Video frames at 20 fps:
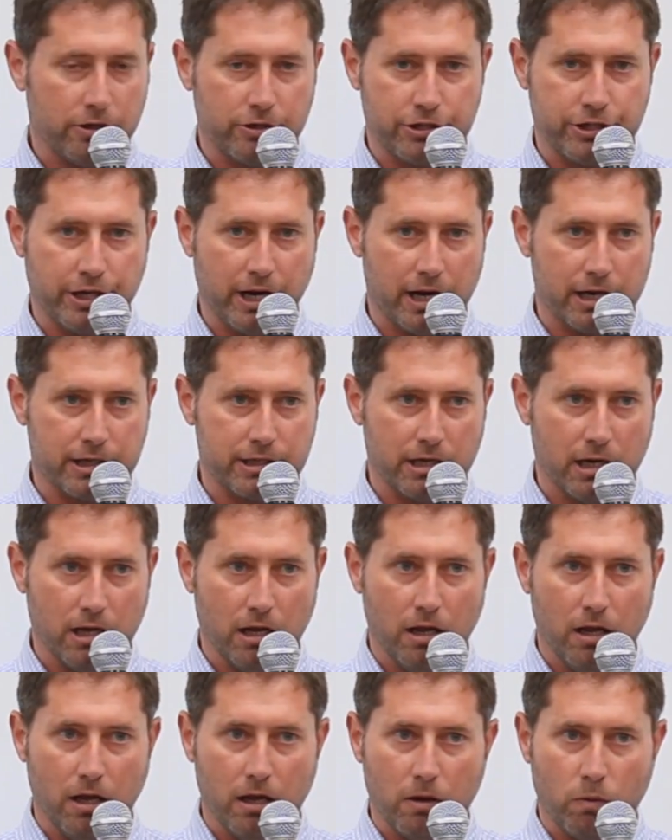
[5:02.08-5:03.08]
your shares.
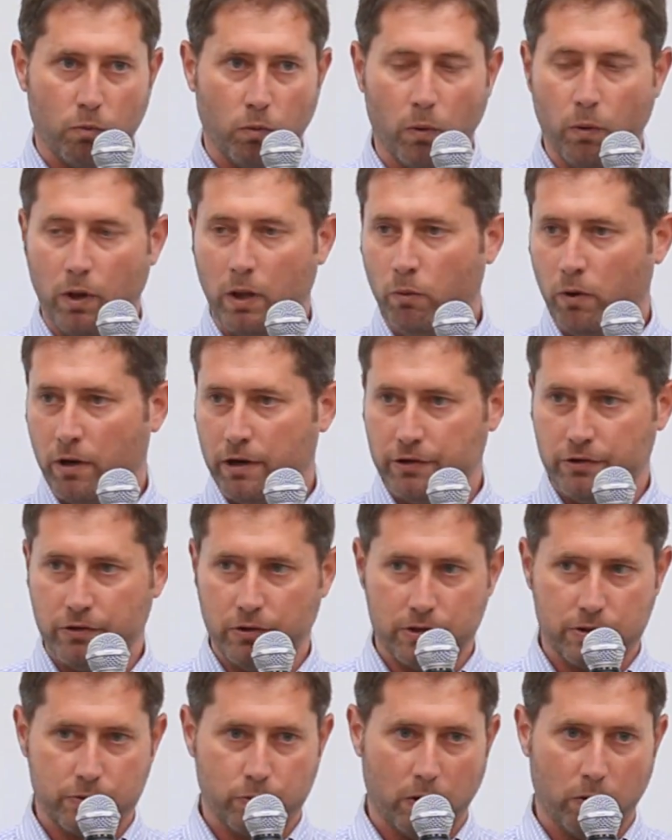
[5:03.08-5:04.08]
what we want to
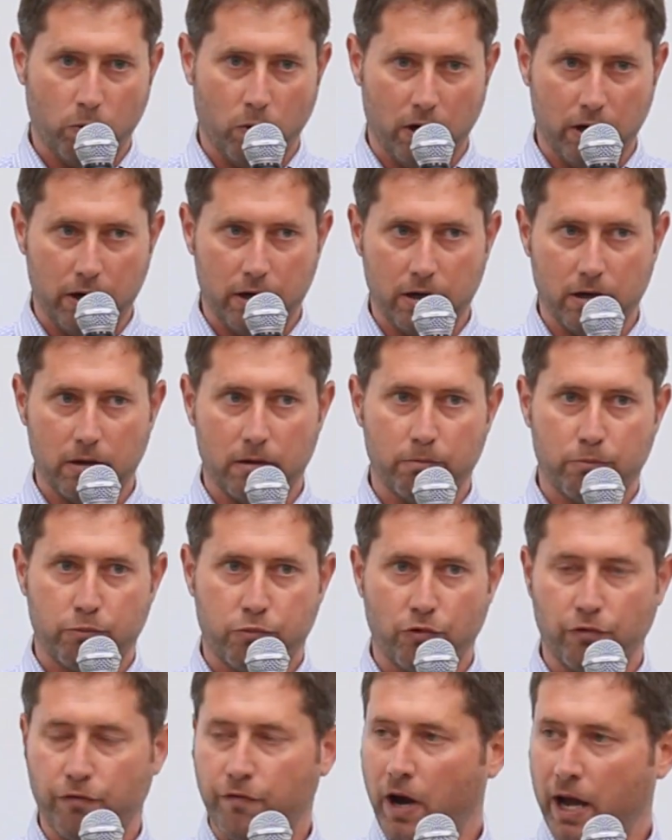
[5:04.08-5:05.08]
do is we want to
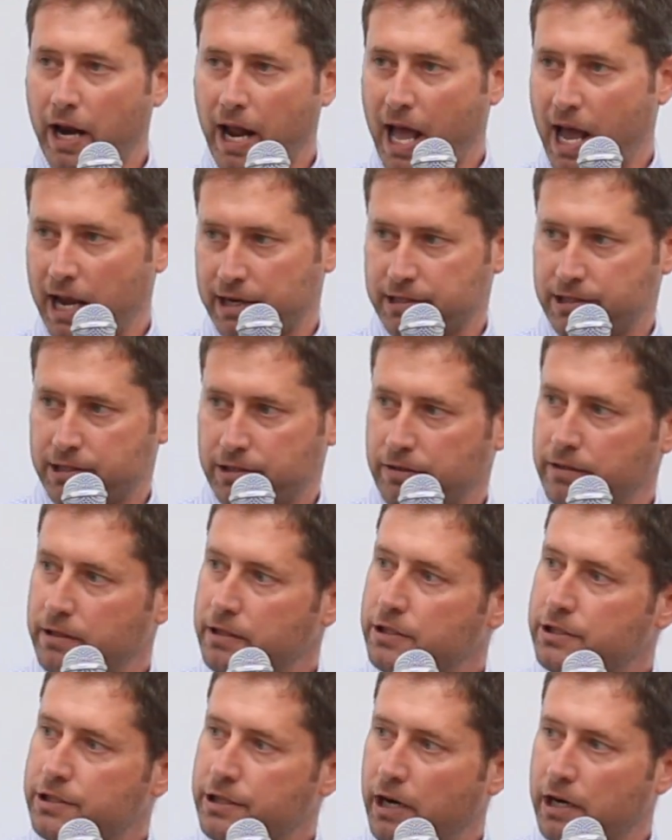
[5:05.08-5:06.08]
provide access to
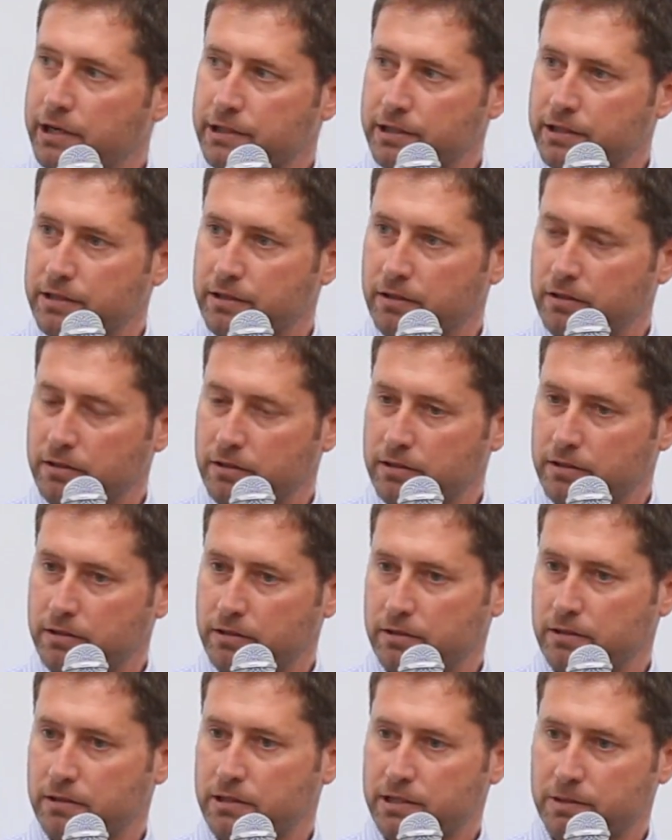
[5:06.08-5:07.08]
these shares in
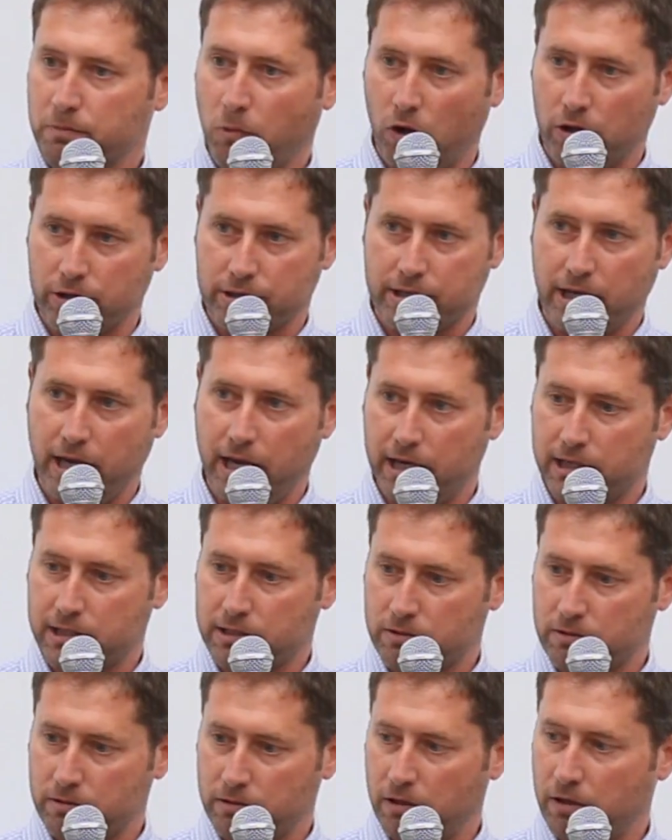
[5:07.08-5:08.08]
small
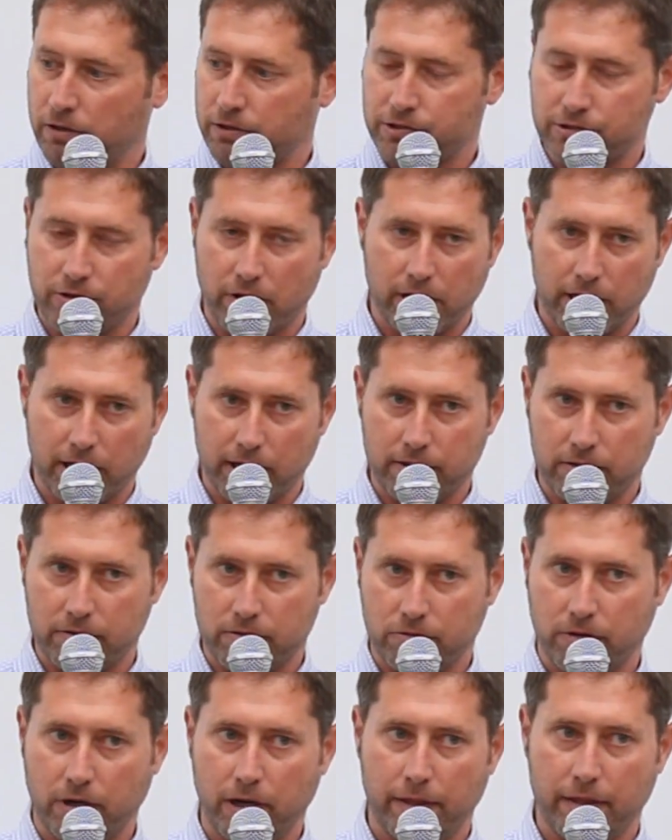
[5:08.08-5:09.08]
stakes, you know, starting at
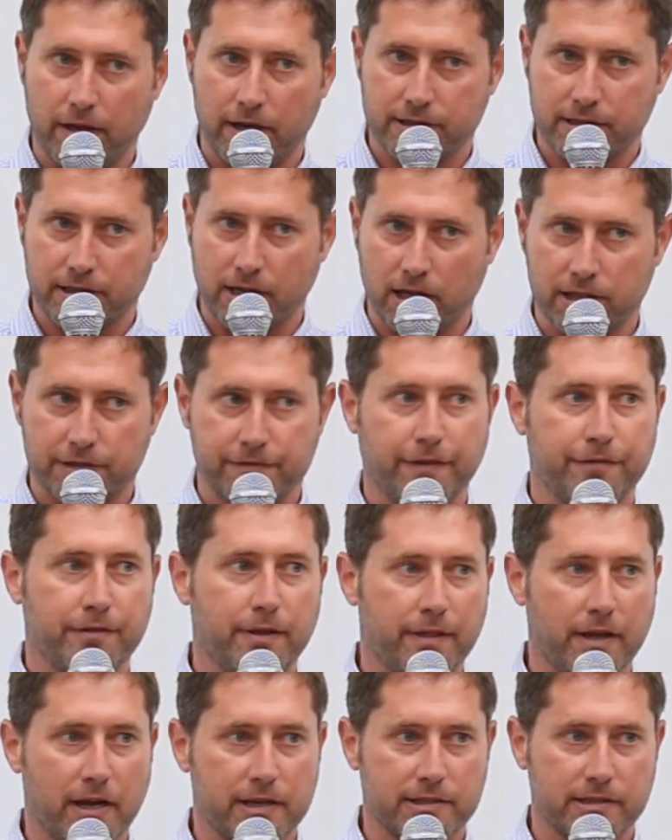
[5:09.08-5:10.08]
$20,000,
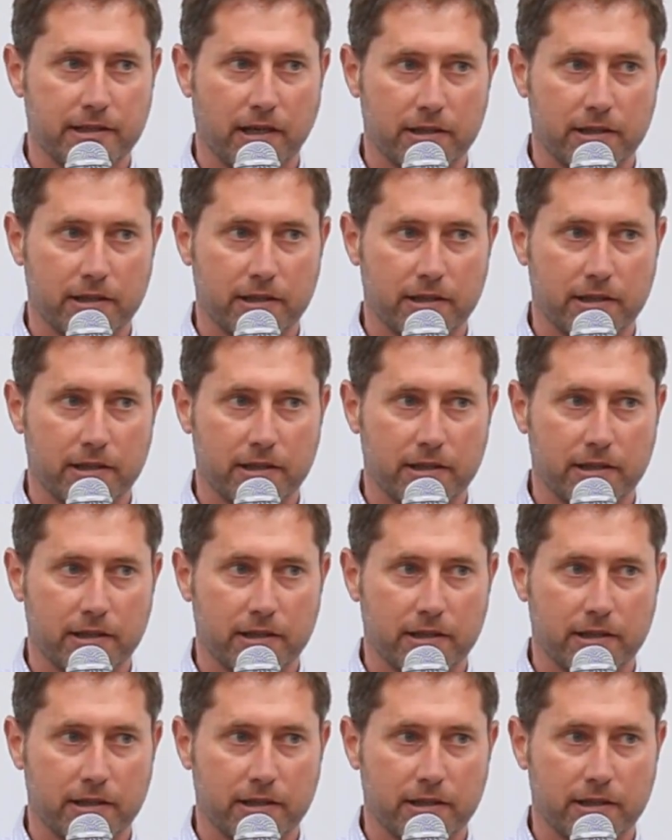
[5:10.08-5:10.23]
$50,000,